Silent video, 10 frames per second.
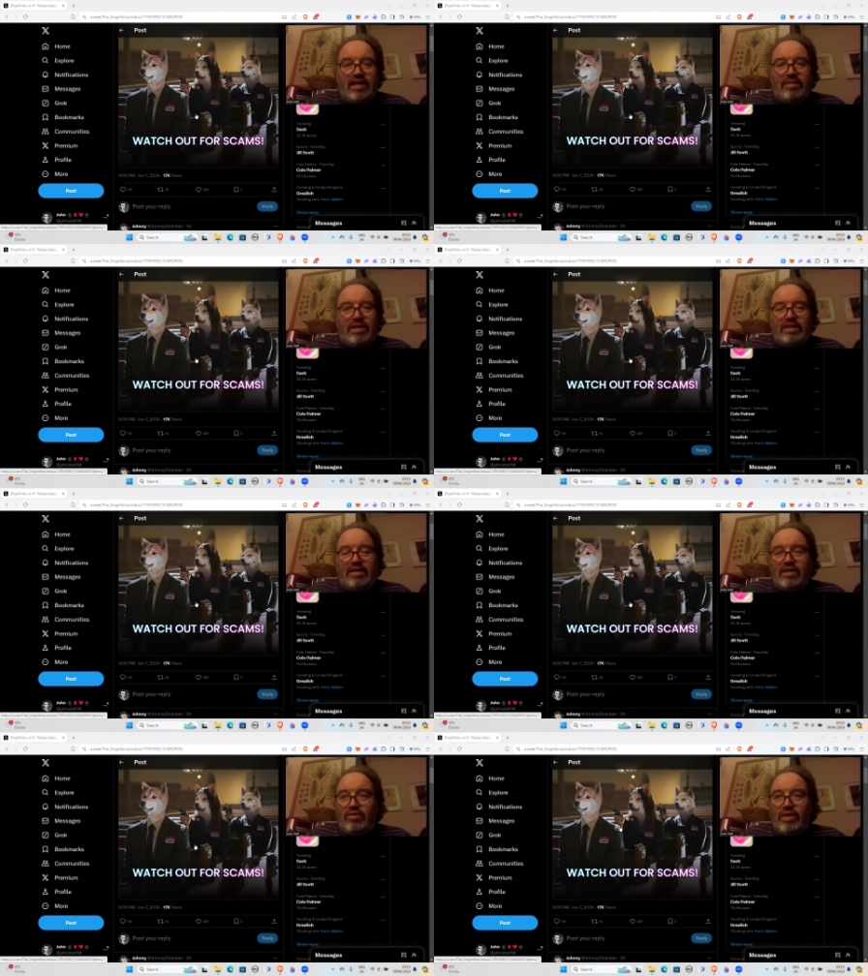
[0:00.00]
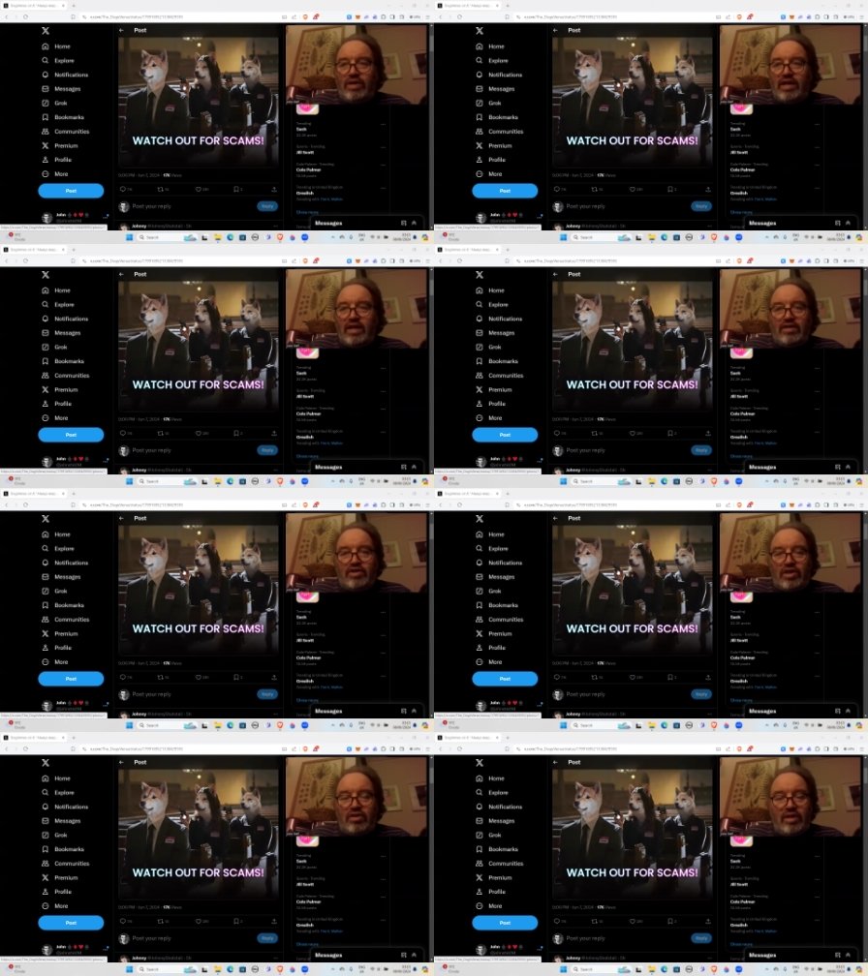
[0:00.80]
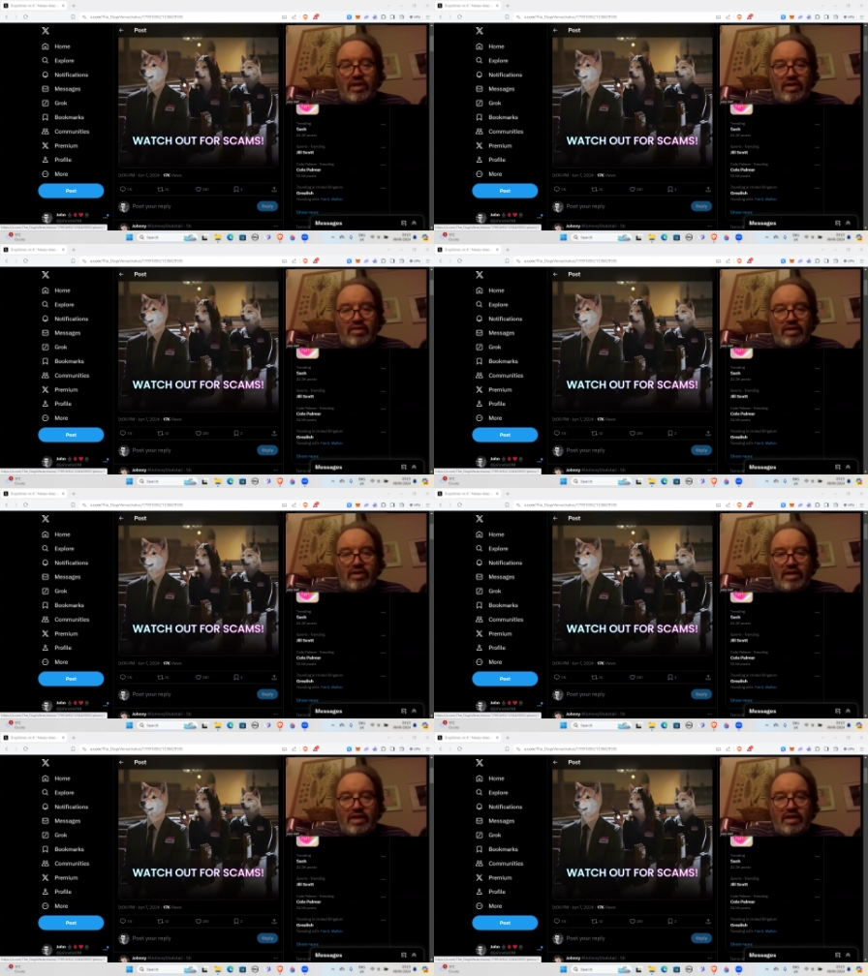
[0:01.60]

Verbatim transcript: I mean, they really are trolling you, aren't they?